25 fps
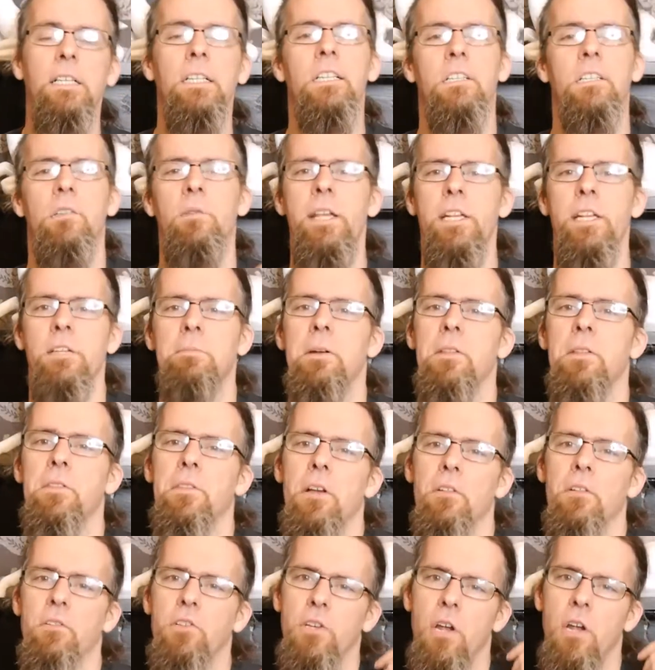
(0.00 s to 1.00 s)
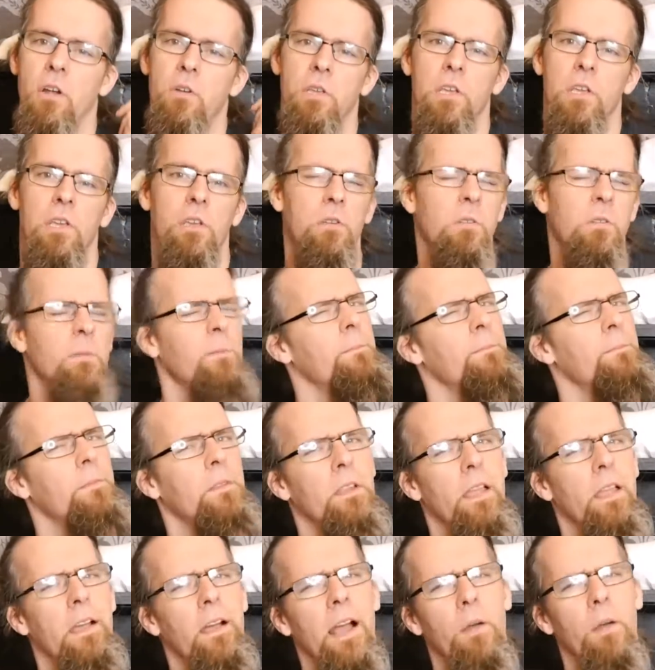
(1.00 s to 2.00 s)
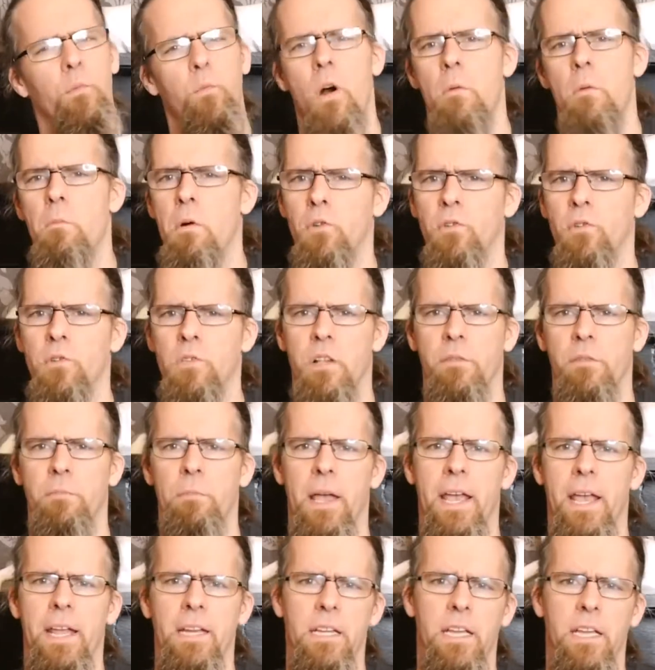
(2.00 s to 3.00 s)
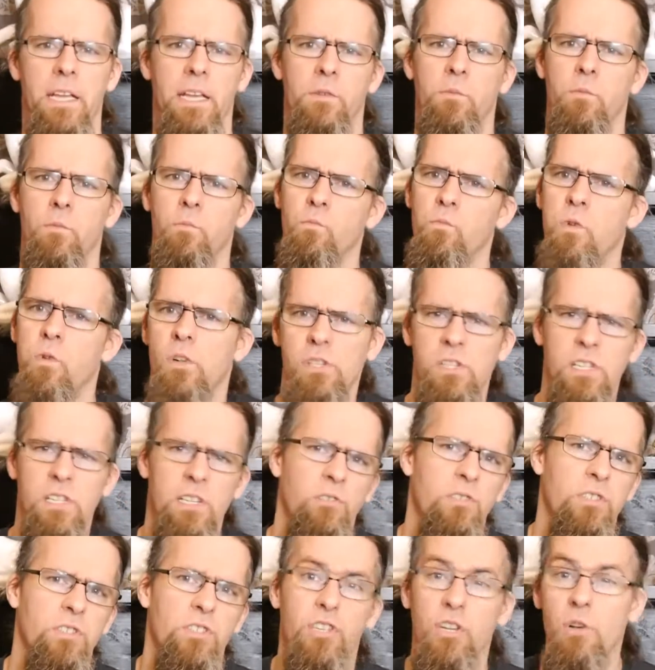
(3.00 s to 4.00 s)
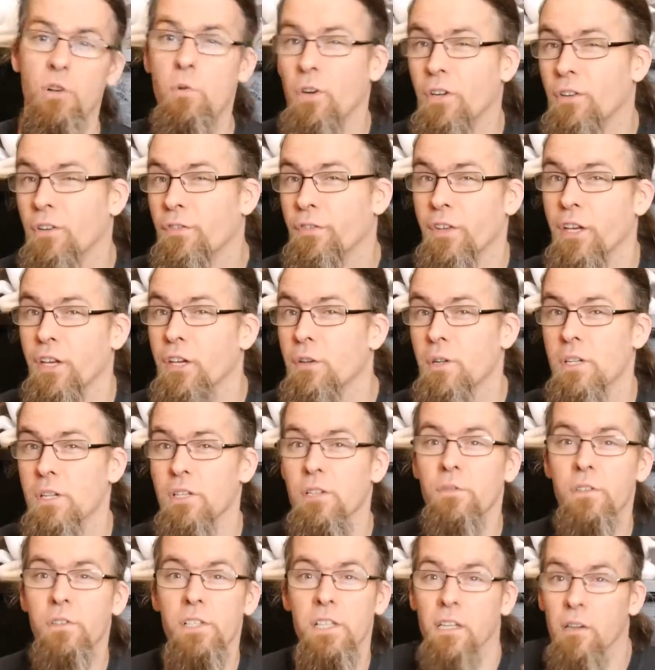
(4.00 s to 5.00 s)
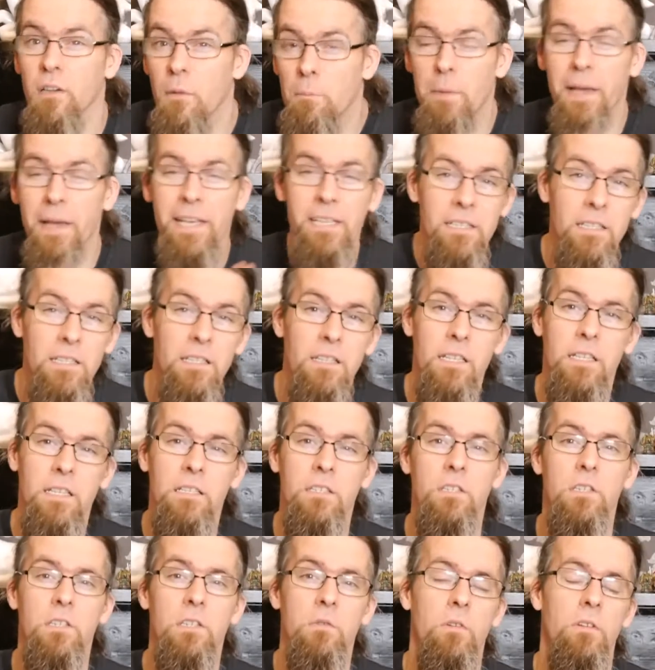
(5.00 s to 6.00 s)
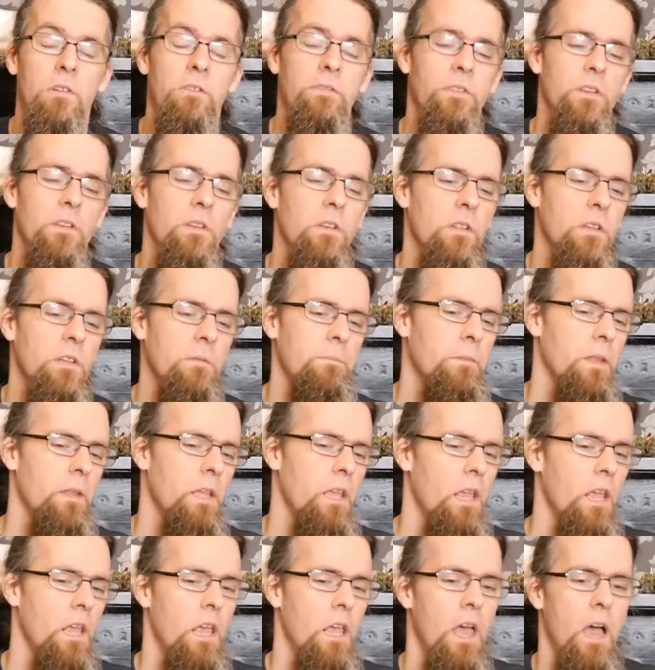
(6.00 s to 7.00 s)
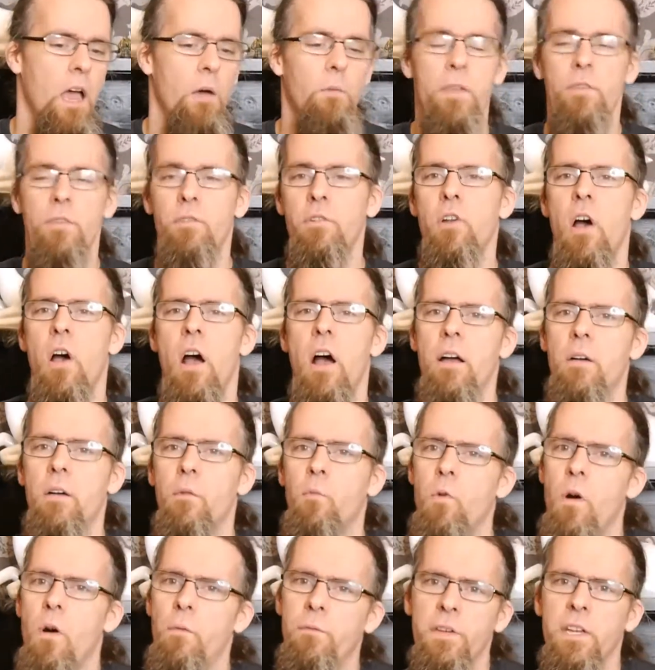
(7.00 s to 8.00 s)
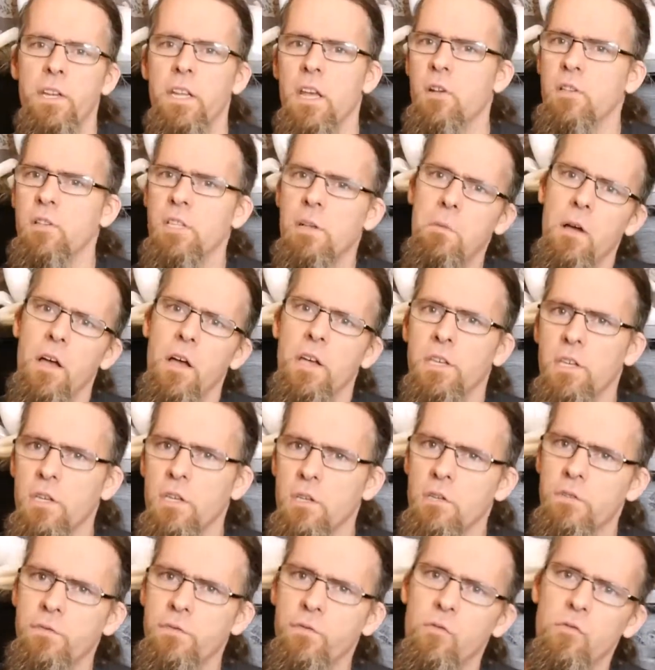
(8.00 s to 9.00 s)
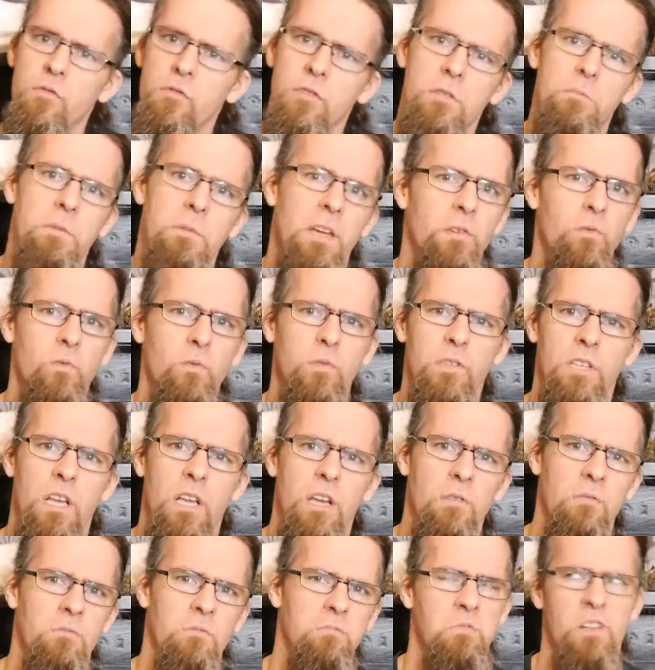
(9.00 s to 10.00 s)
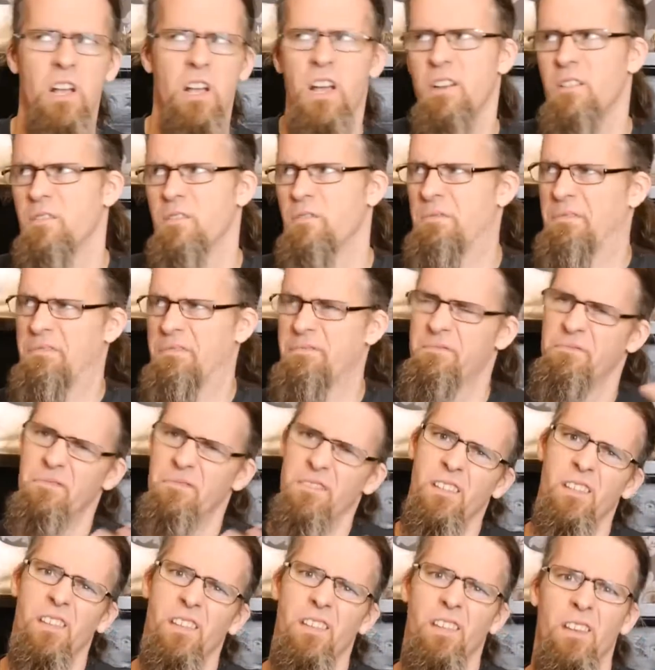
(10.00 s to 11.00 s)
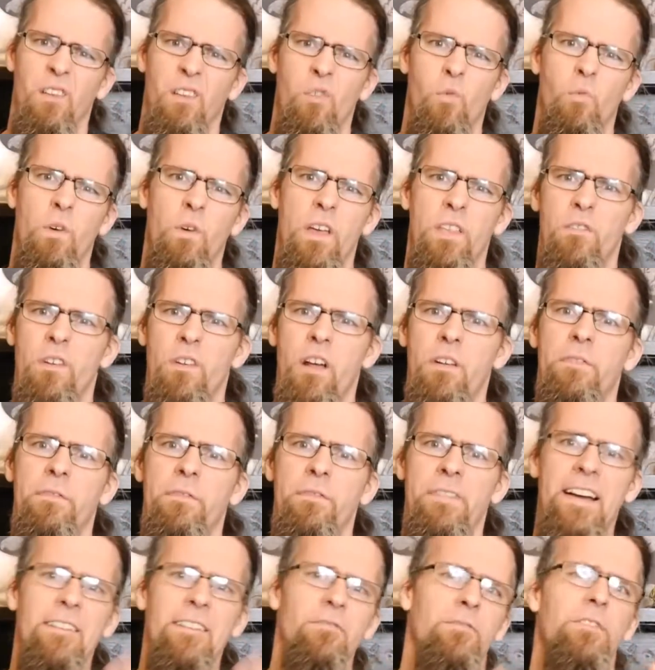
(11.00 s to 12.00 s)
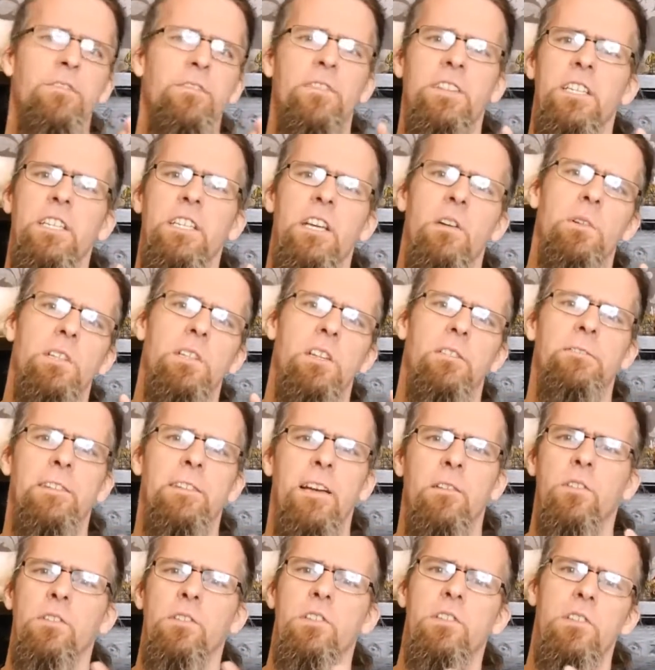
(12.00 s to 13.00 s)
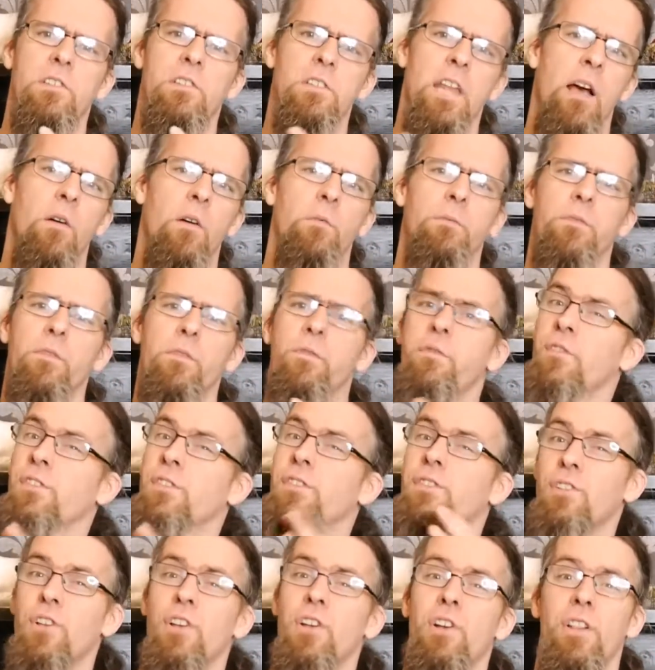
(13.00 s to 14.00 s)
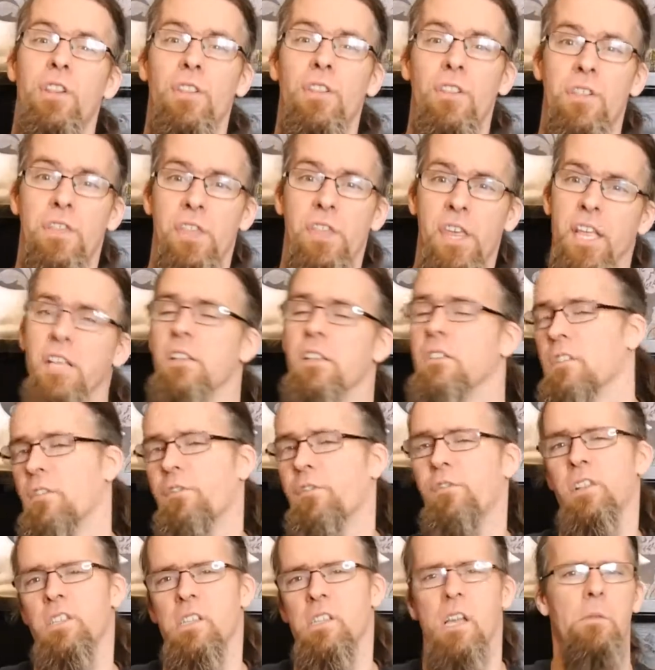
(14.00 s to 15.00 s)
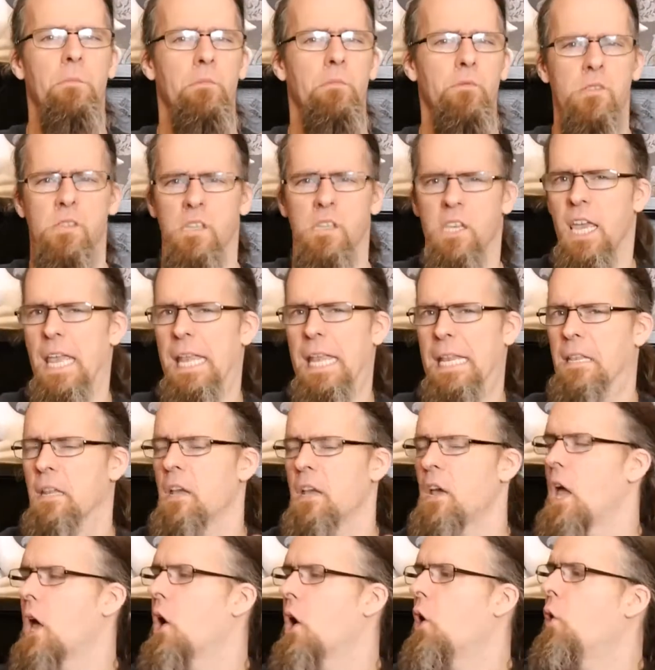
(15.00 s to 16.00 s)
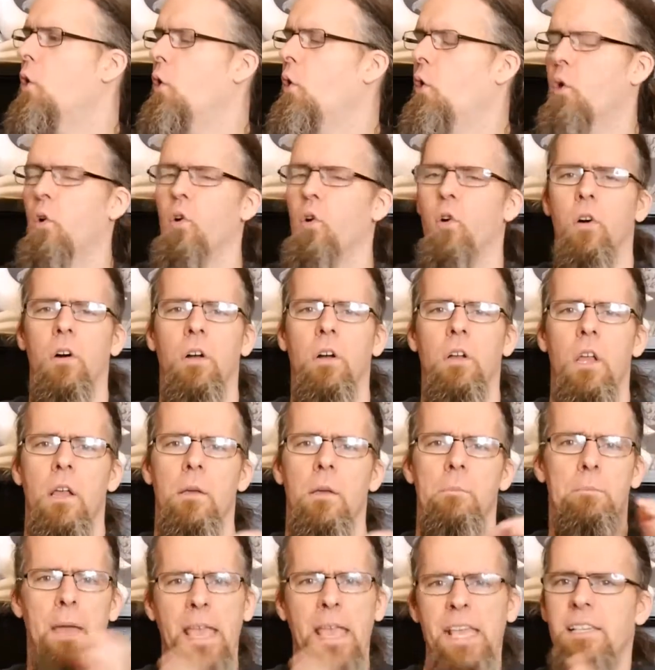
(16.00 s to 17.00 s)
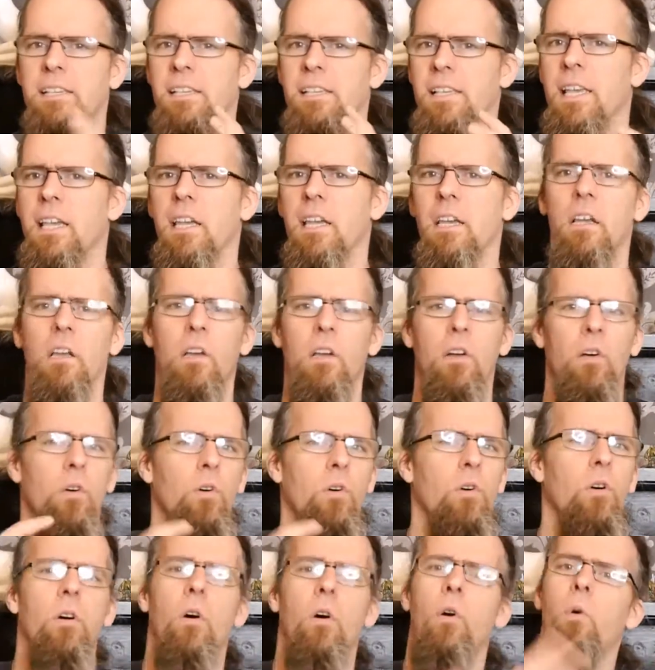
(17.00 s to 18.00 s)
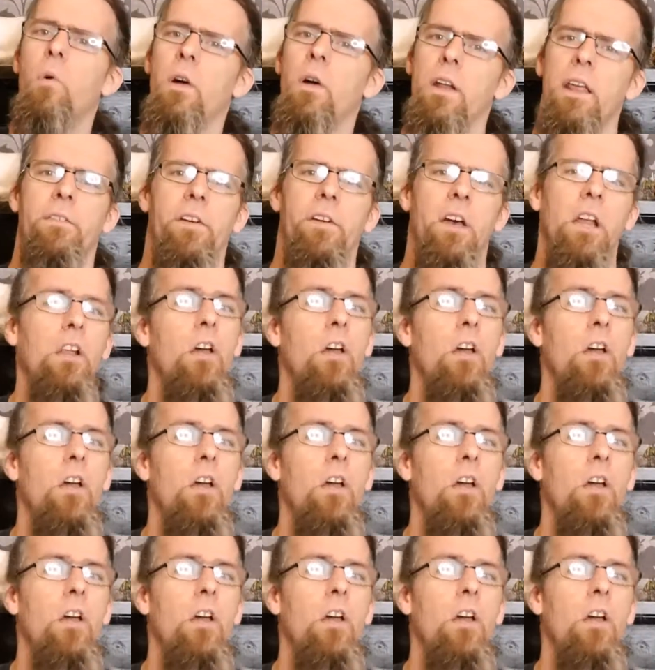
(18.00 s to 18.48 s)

So each month I'll show you what models I've painted, what's still to do on a few, because obviously I've got basing things to do on a few of them, and whether or not what videos I might have used for them, and also kind of whether I've found a video which I found helpful for a certain thing. So for example, skin or basing or whatever.